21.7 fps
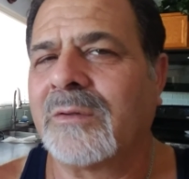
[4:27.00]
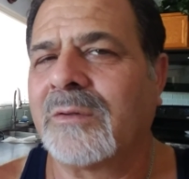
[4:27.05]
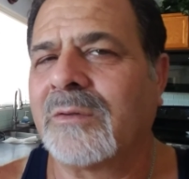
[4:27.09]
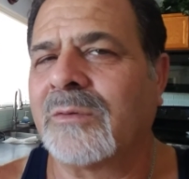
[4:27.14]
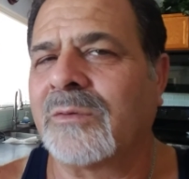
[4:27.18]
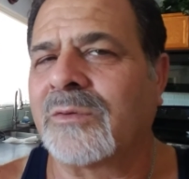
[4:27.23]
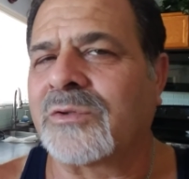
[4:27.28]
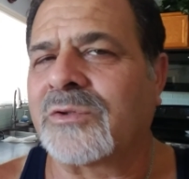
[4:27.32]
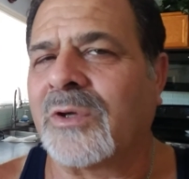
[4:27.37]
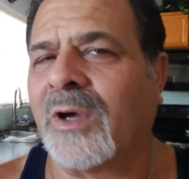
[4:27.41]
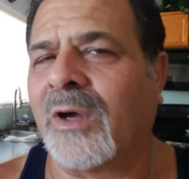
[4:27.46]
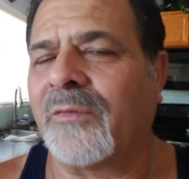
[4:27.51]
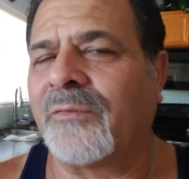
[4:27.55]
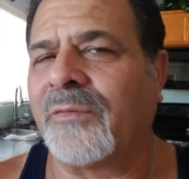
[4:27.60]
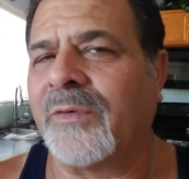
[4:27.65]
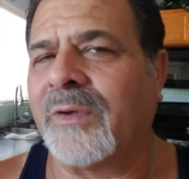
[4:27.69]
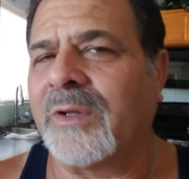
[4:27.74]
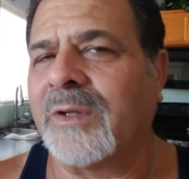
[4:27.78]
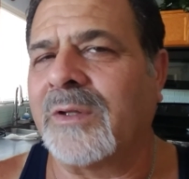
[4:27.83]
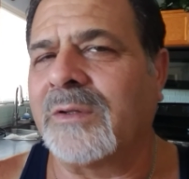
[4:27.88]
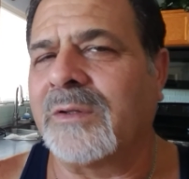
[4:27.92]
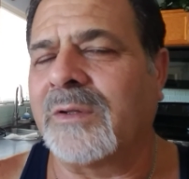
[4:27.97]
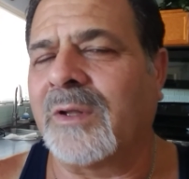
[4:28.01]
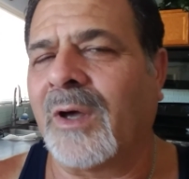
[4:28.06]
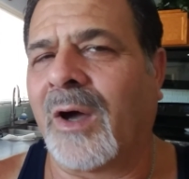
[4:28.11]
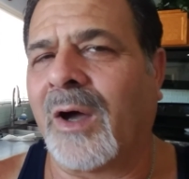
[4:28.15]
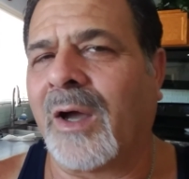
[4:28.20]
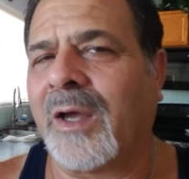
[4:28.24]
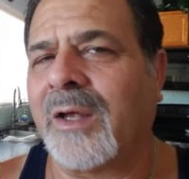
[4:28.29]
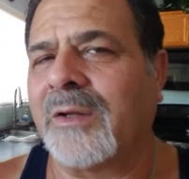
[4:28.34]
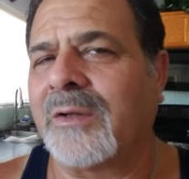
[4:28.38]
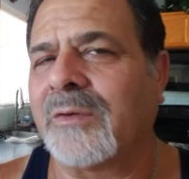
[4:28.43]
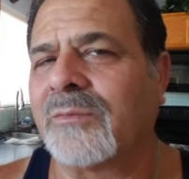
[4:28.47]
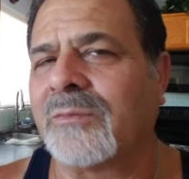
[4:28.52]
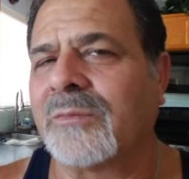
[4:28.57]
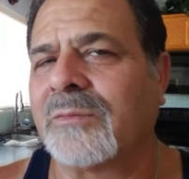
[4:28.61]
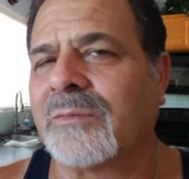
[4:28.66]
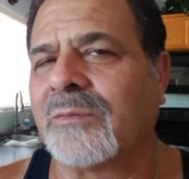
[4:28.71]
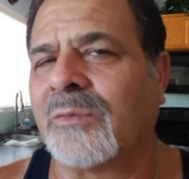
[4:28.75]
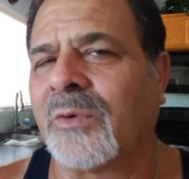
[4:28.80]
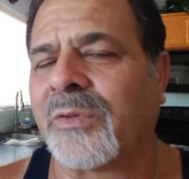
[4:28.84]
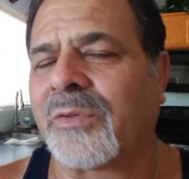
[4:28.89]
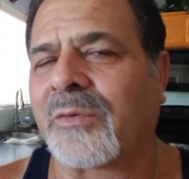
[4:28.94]
who suffered and died
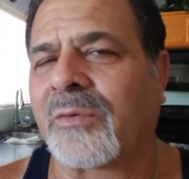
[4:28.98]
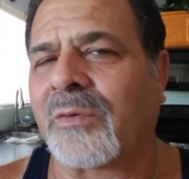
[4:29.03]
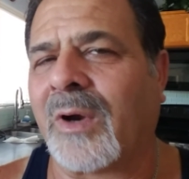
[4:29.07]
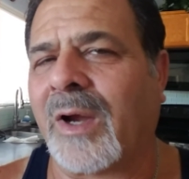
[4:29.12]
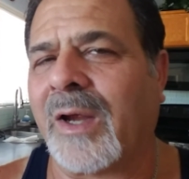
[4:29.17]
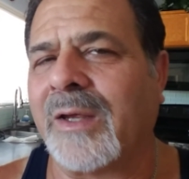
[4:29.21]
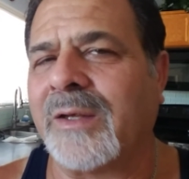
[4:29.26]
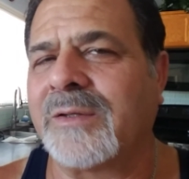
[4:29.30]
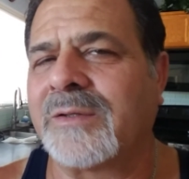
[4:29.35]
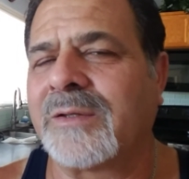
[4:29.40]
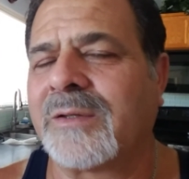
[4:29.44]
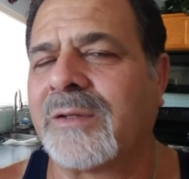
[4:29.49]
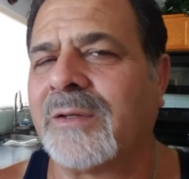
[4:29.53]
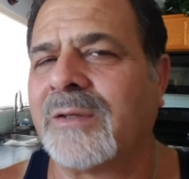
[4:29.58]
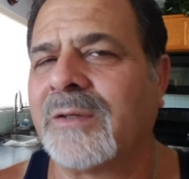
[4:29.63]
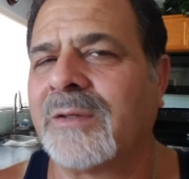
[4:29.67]
with Christ